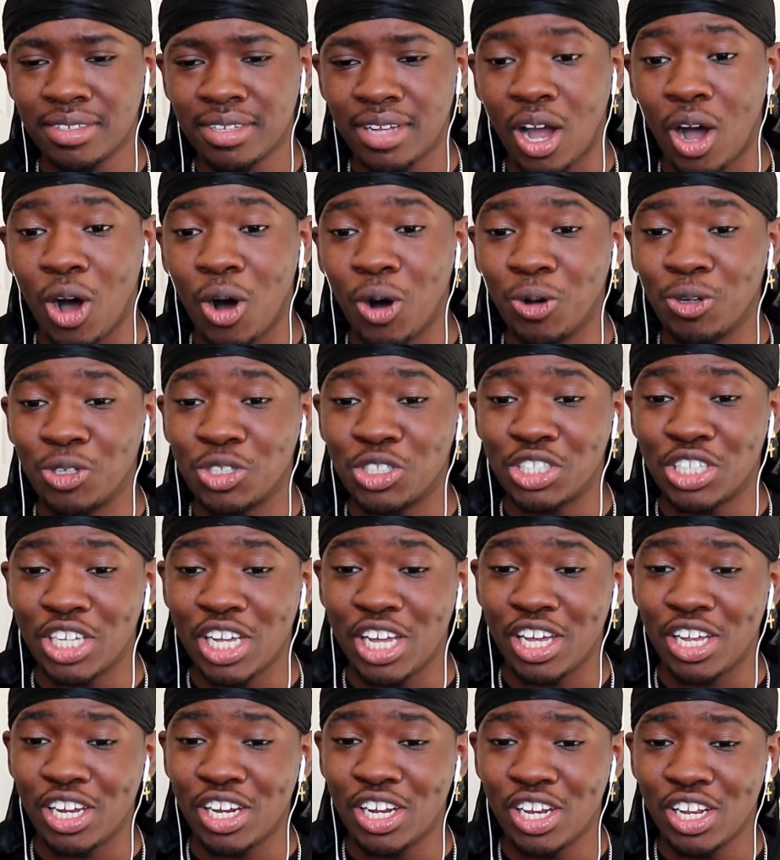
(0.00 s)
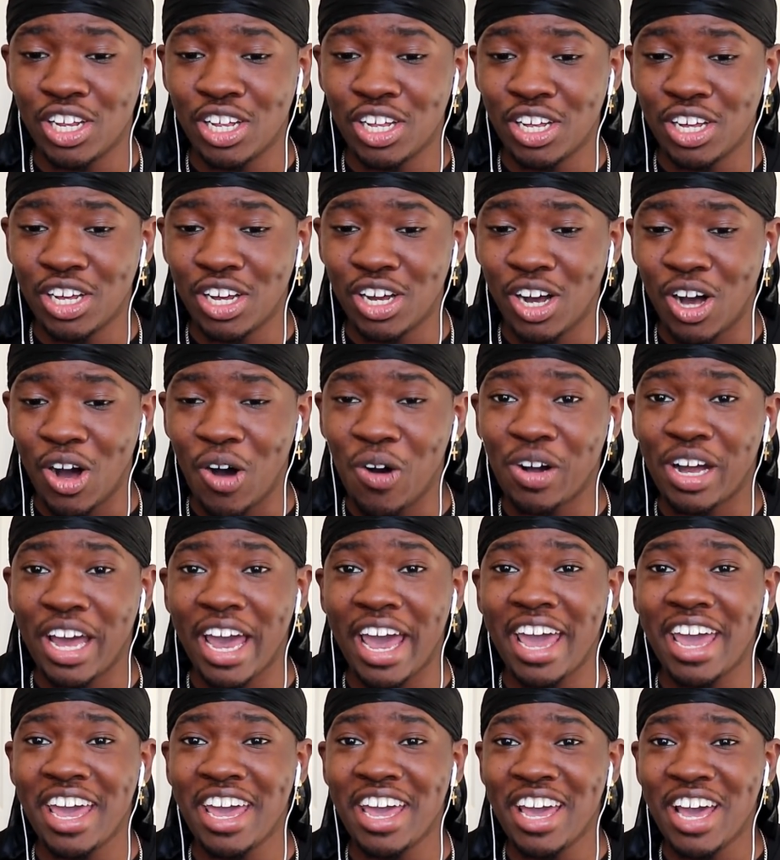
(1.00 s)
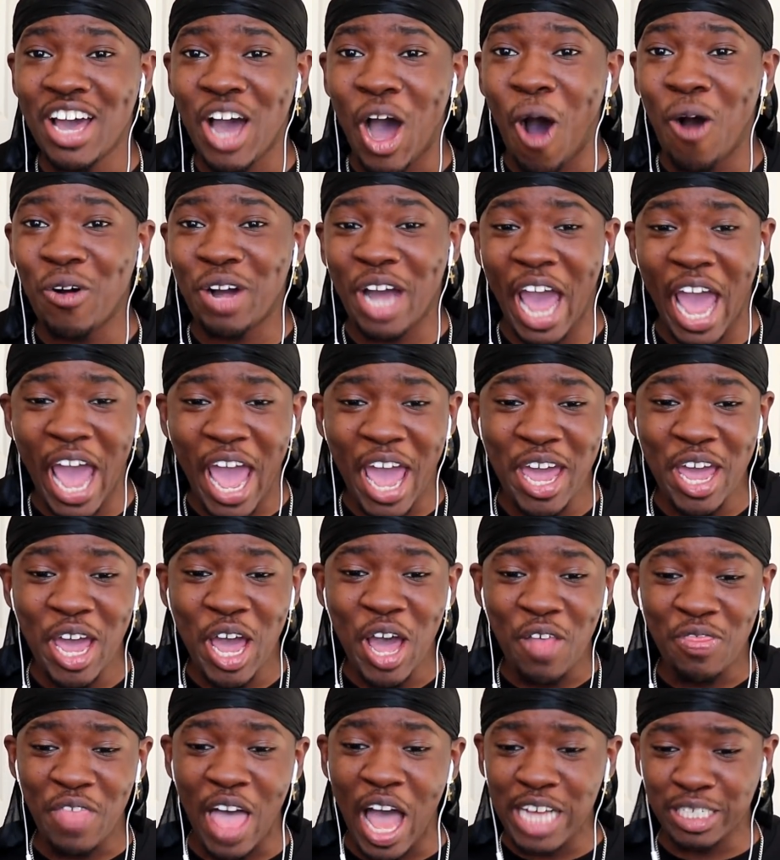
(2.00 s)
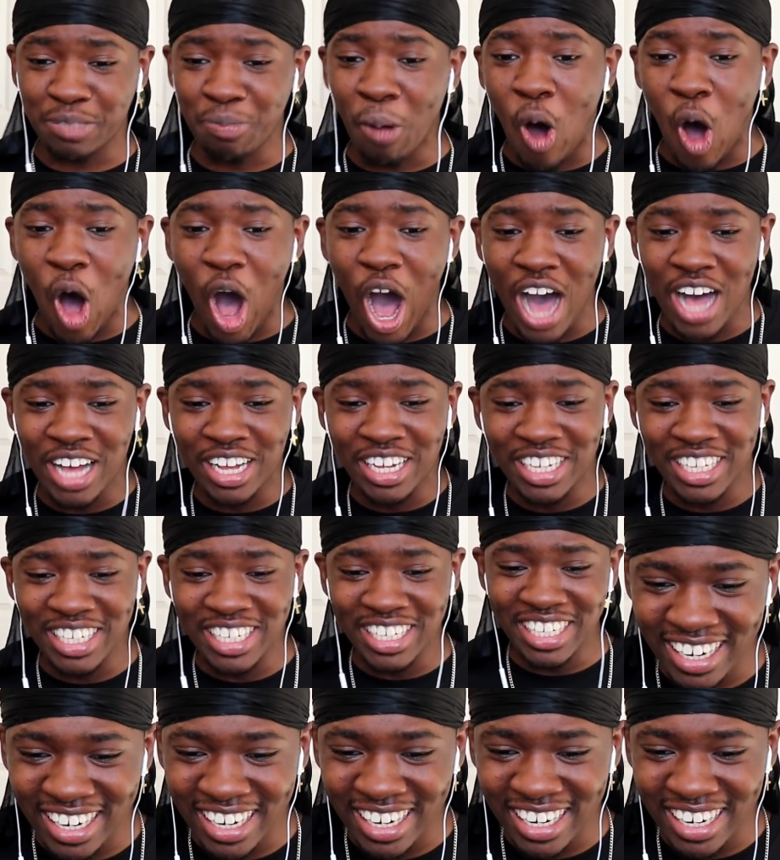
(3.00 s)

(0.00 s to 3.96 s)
Oh shit. Okay, there's more!